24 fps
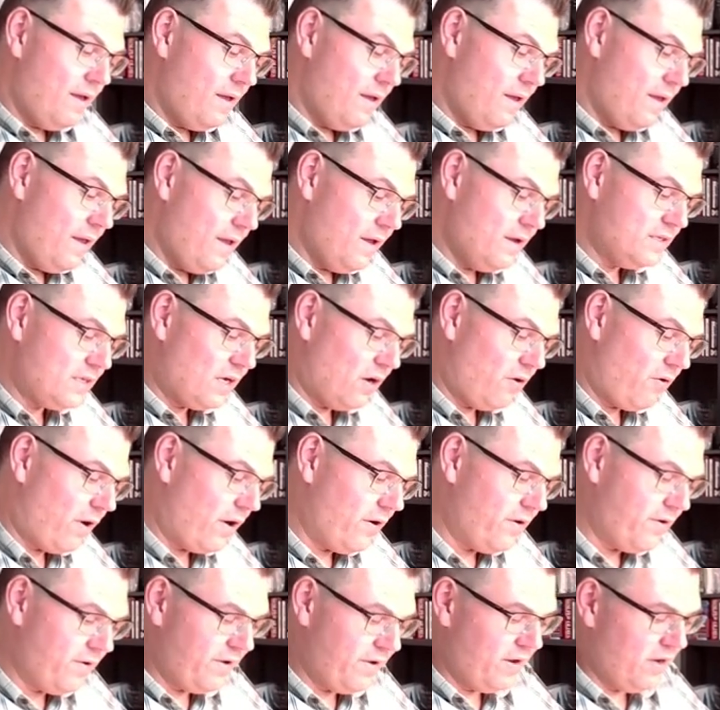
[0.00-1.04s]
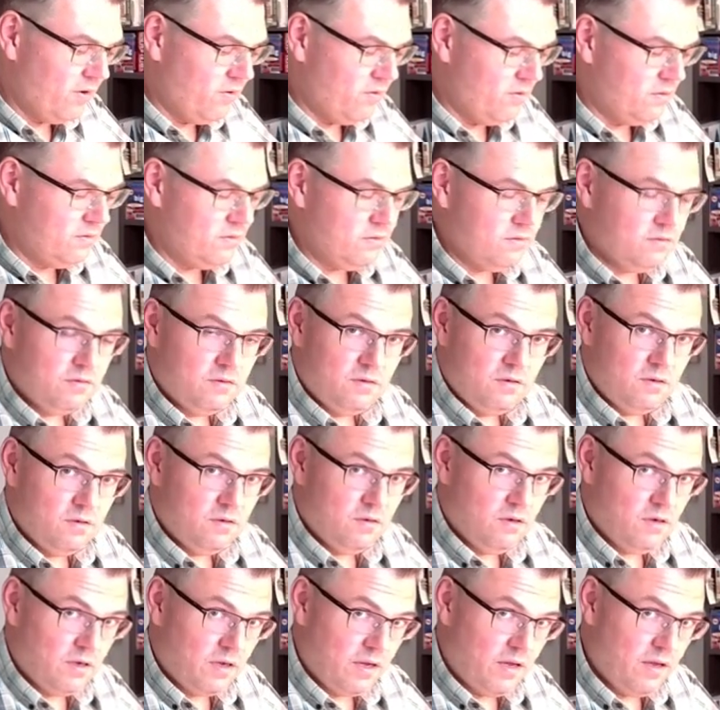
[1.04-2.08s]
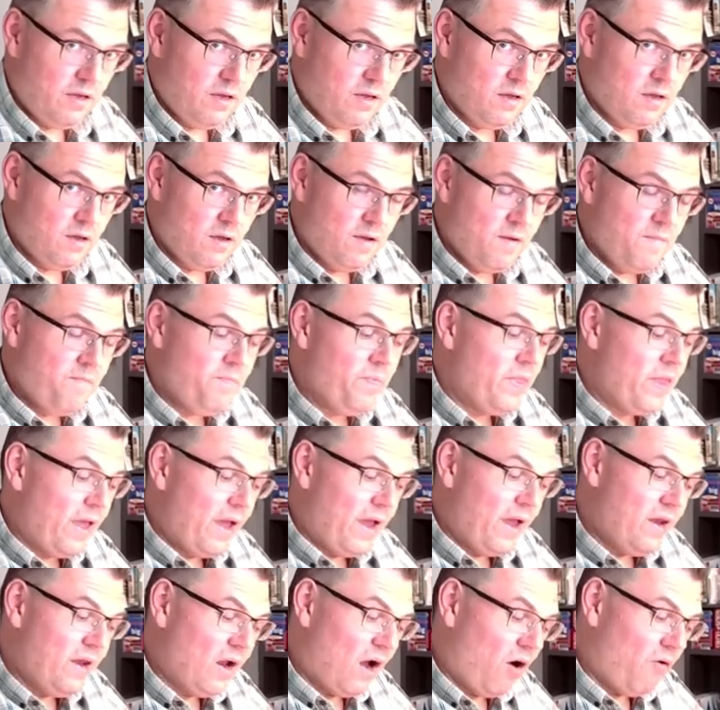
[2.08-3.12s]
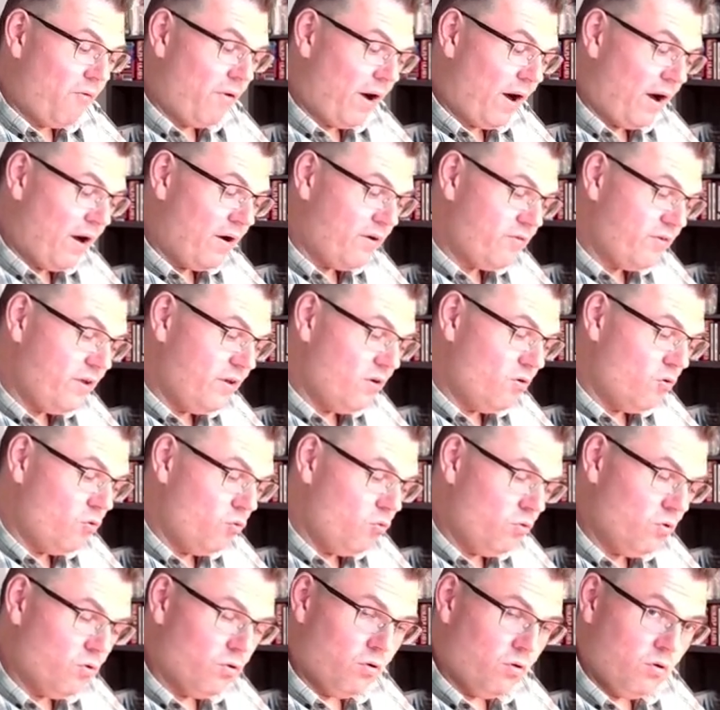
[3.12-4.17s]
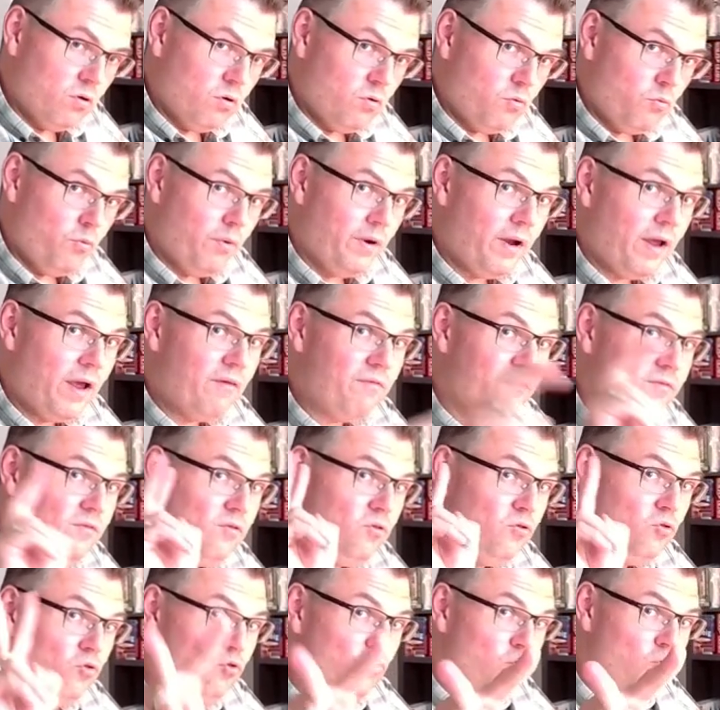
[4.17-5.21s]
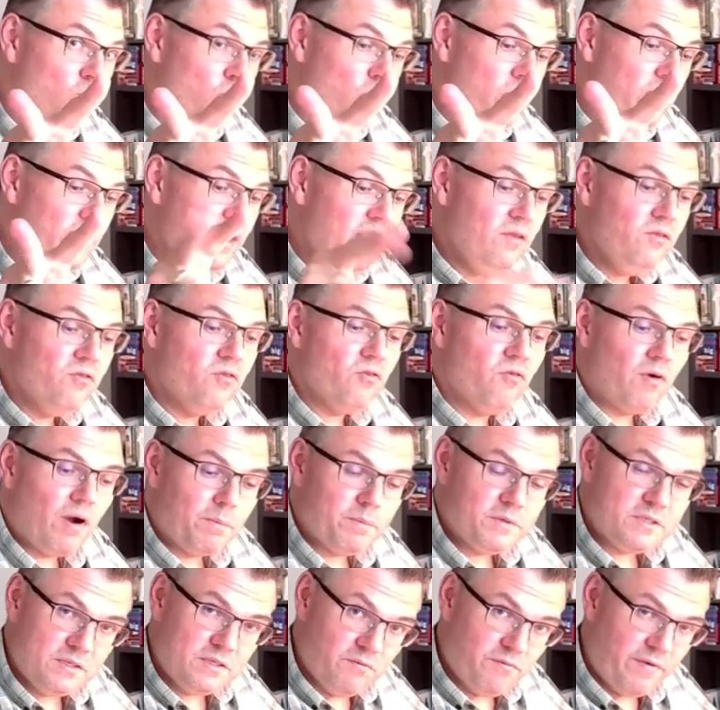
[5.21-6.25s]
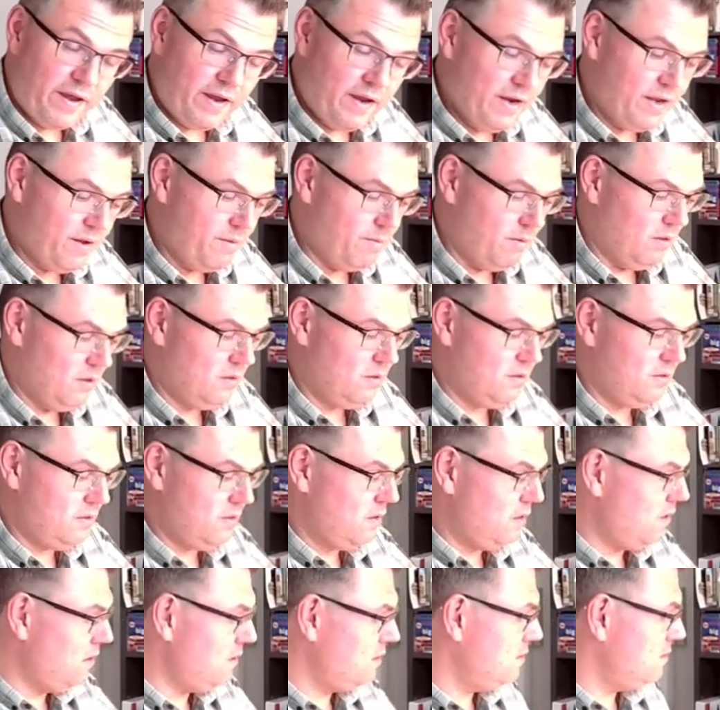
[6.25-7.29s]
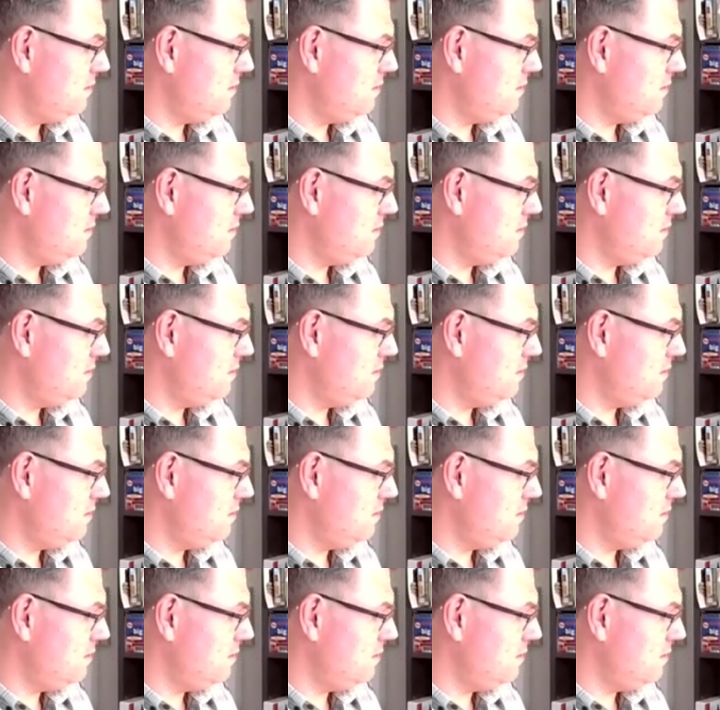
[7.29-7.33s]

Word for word: here's our Arduino, okay? In our Arduino Uno, we have two interrupts available. Yeah?